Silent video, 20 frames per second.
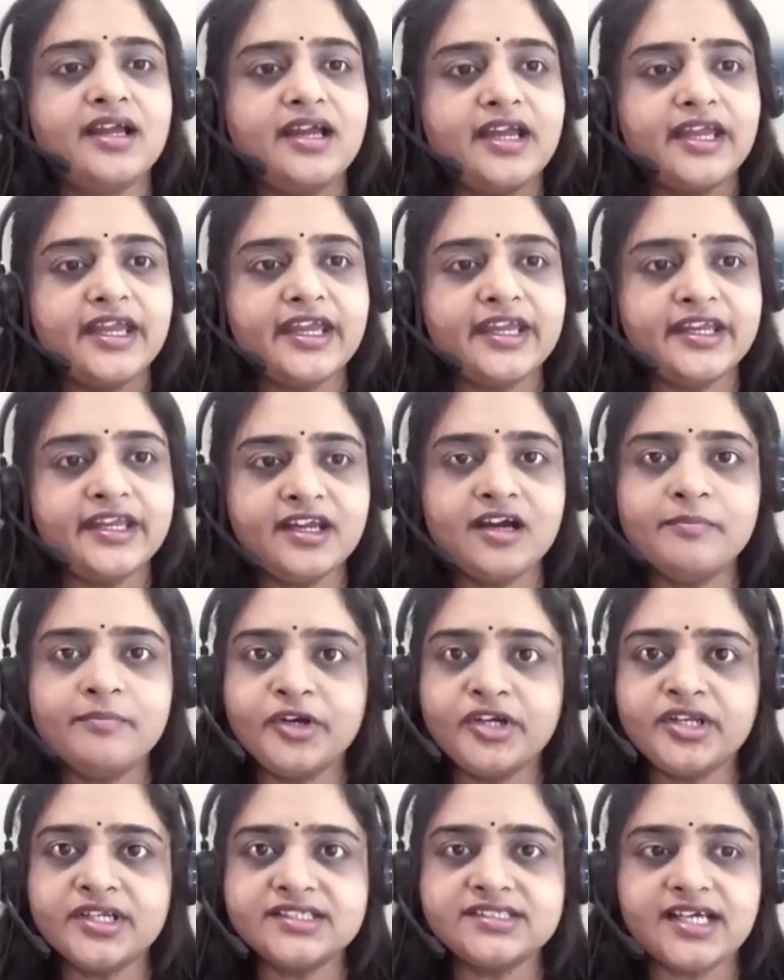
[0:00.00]
In
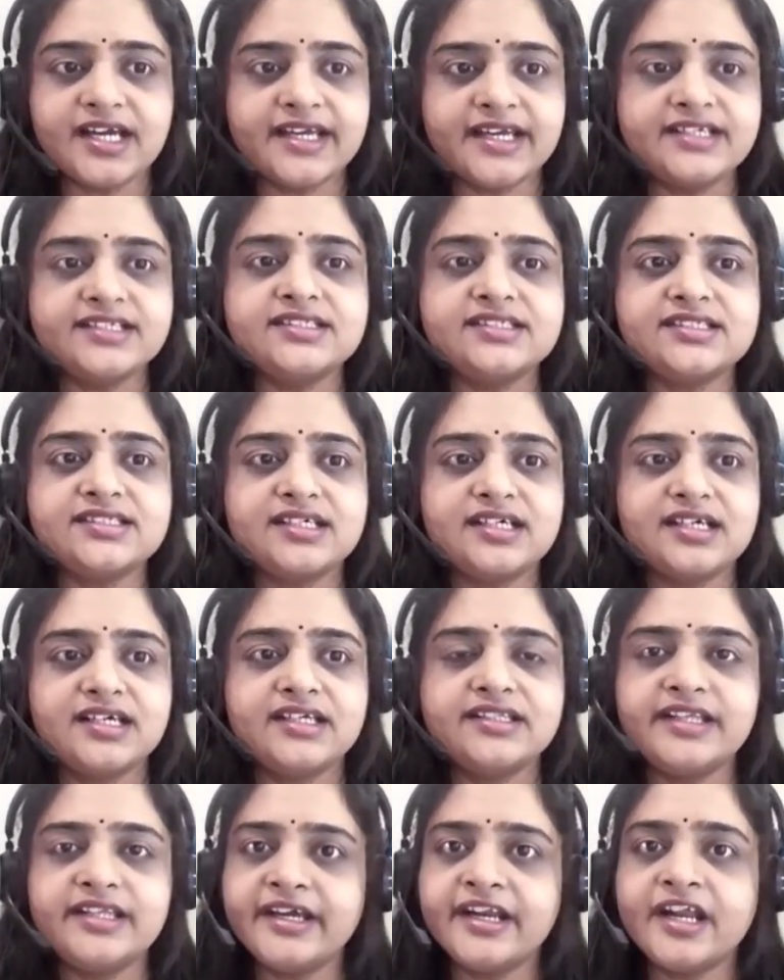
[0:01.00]
computer science,
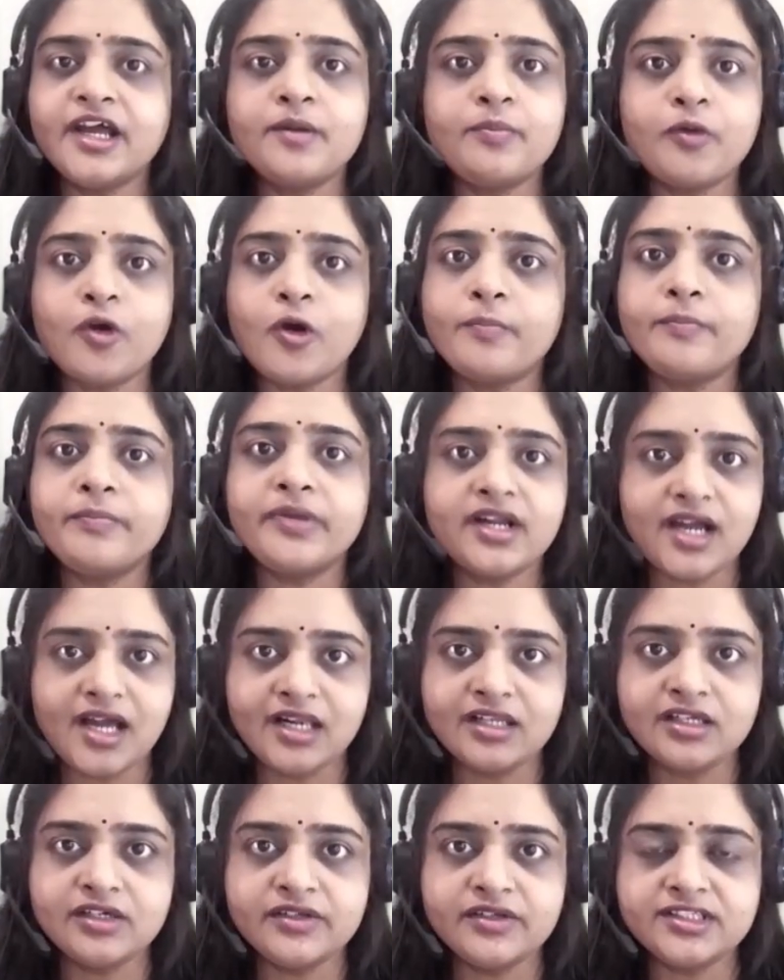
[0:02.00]
there are proper
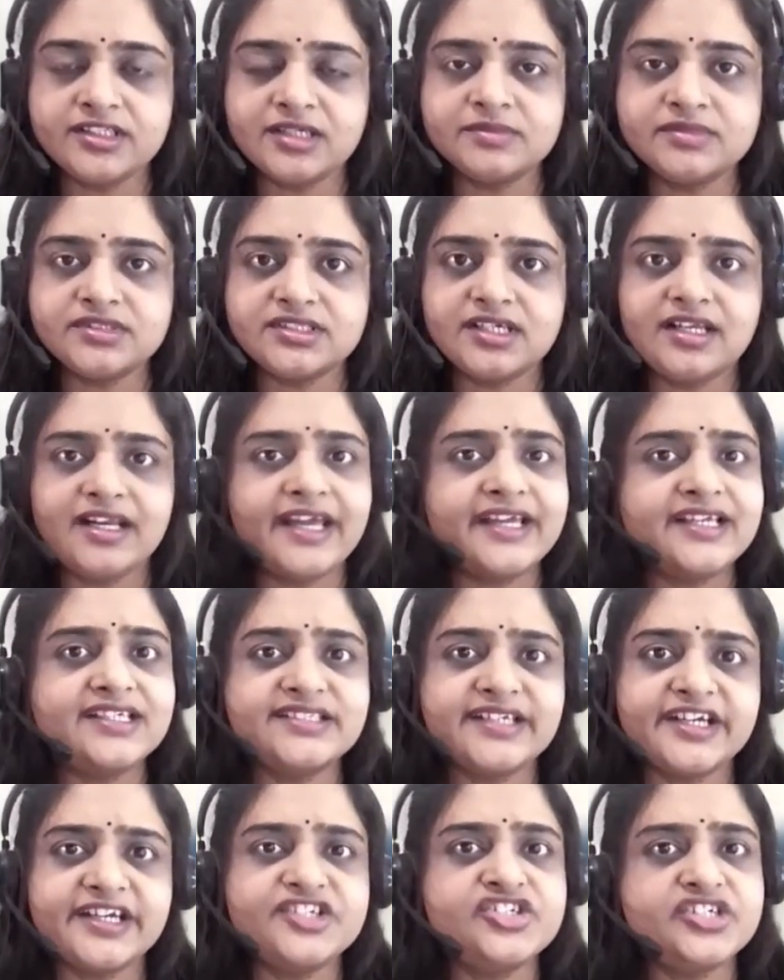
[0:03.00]
algorithms like
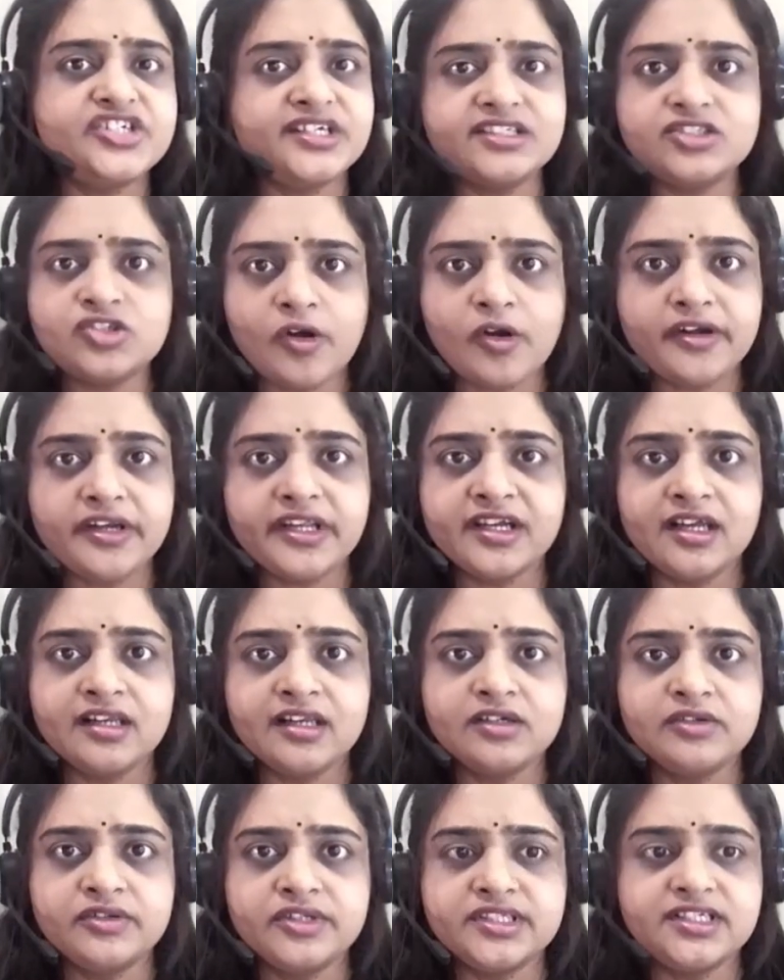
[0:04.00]
searching, sorting
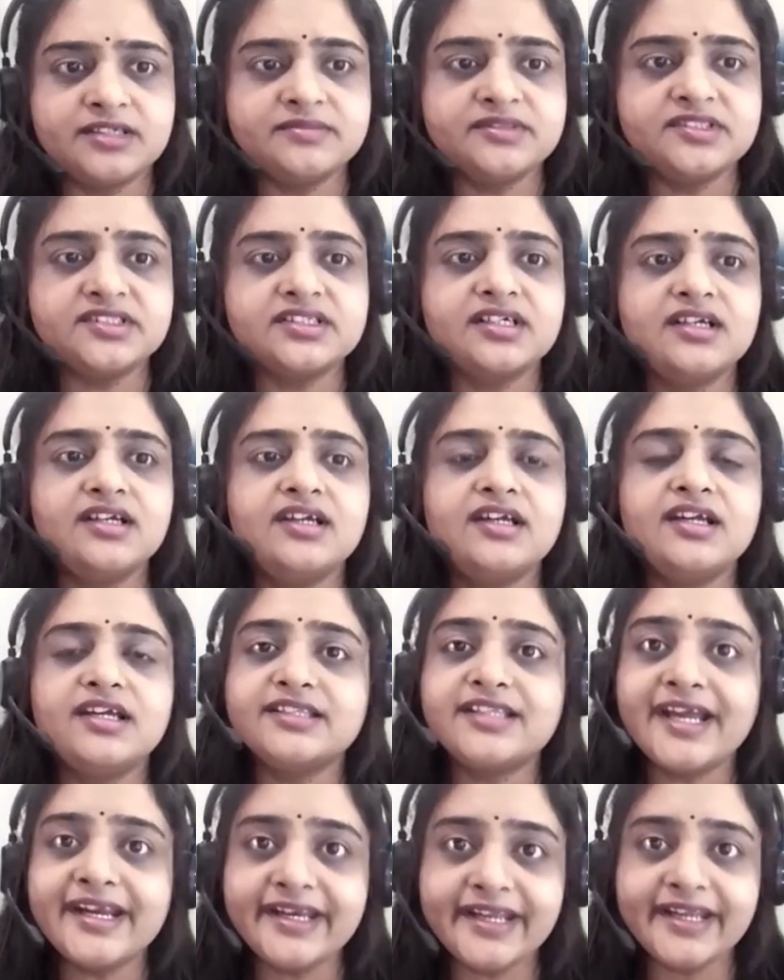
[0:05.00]
algorithms,
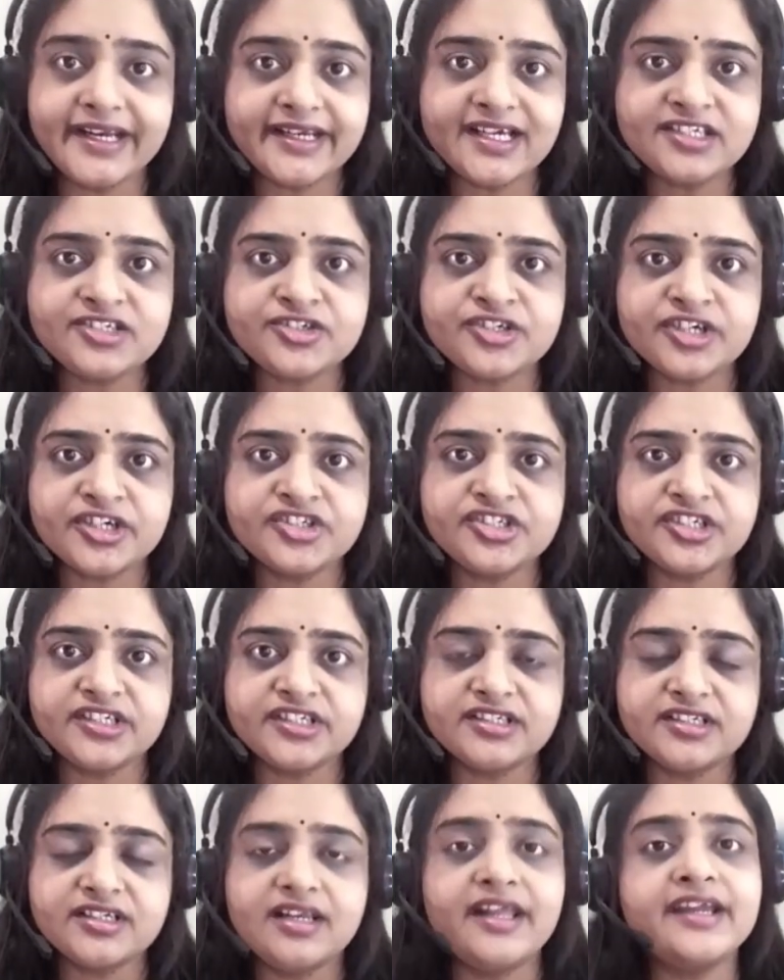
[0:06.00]
then data structure
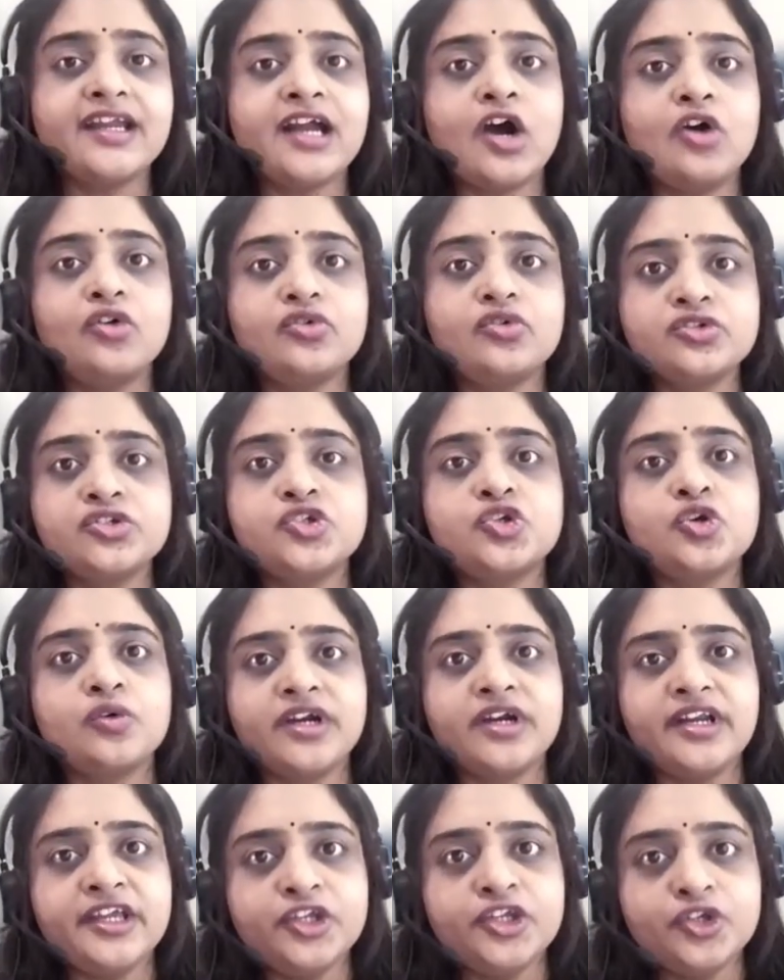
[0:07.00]
like how to store
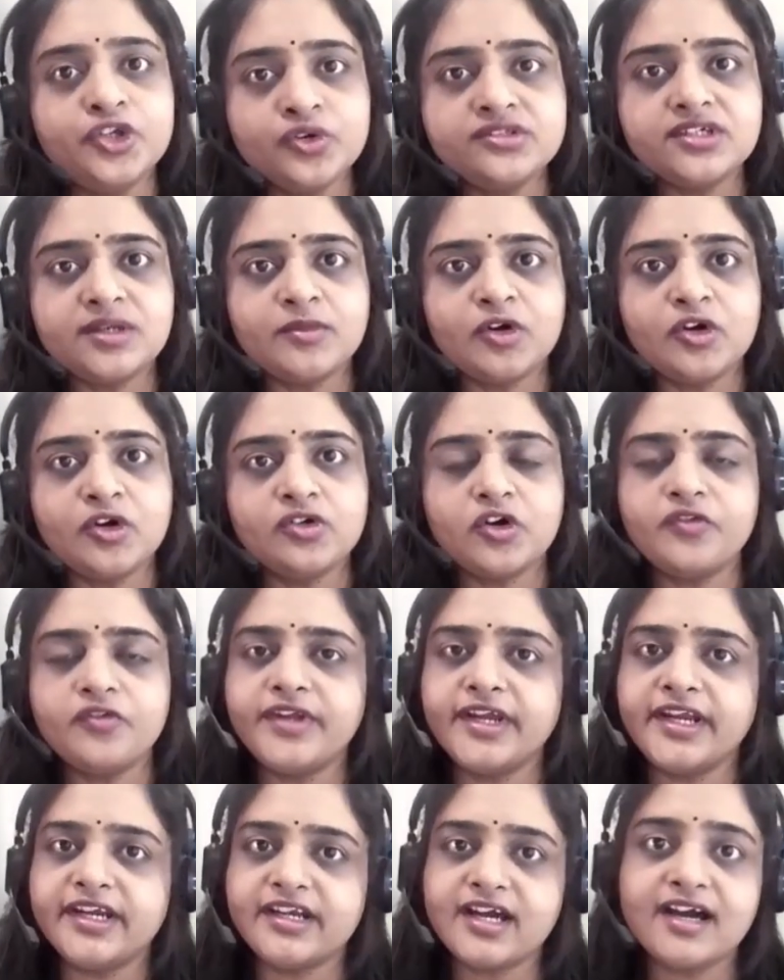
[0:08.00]
huge amount of
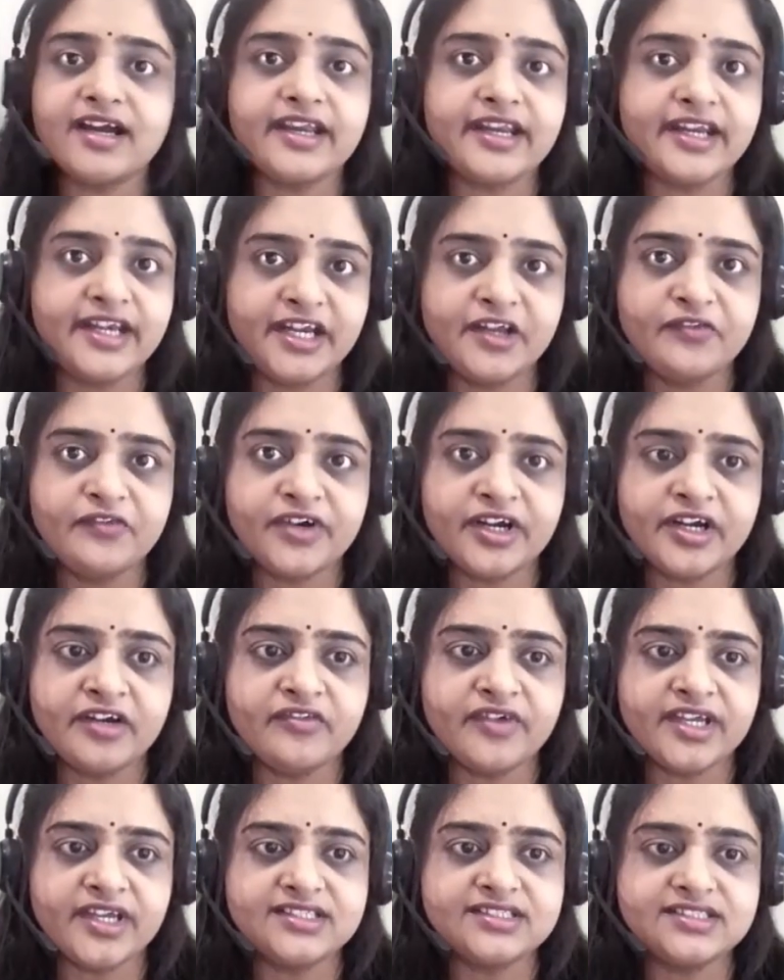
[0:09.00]
data in different
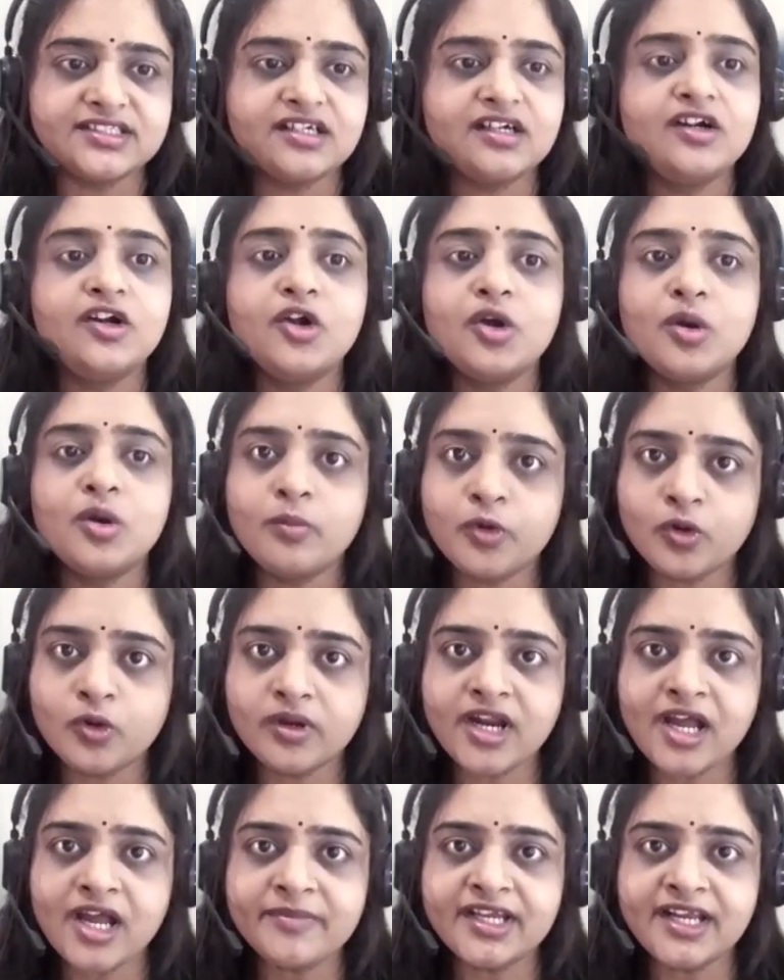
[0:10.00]
ways,
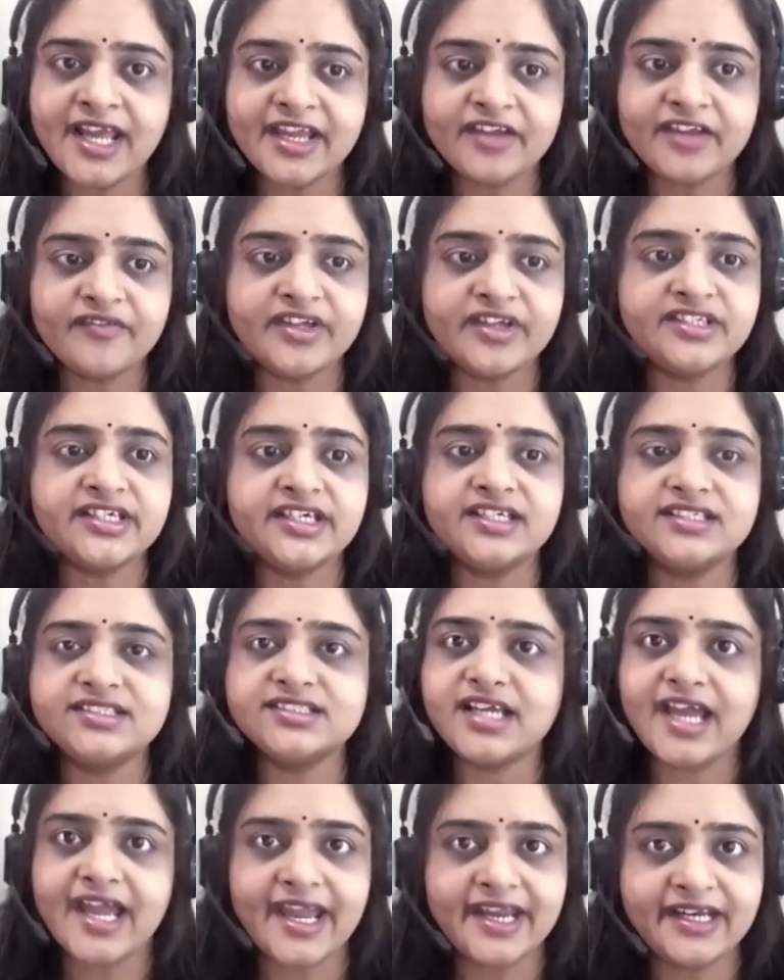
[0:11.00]
programming languages
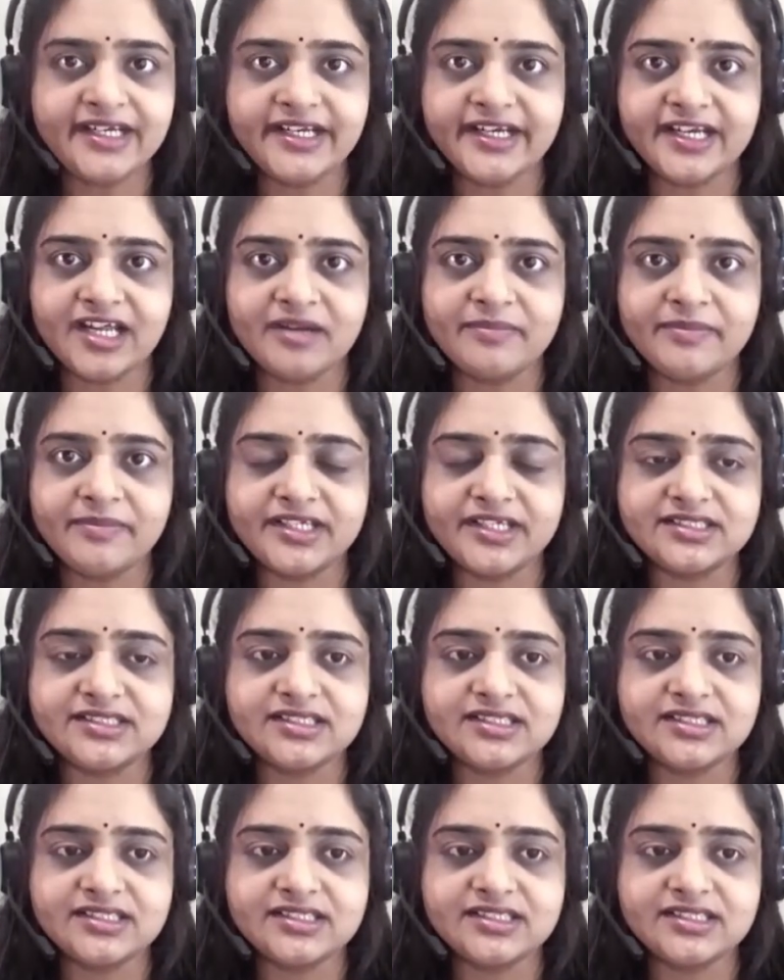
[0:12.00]
and database.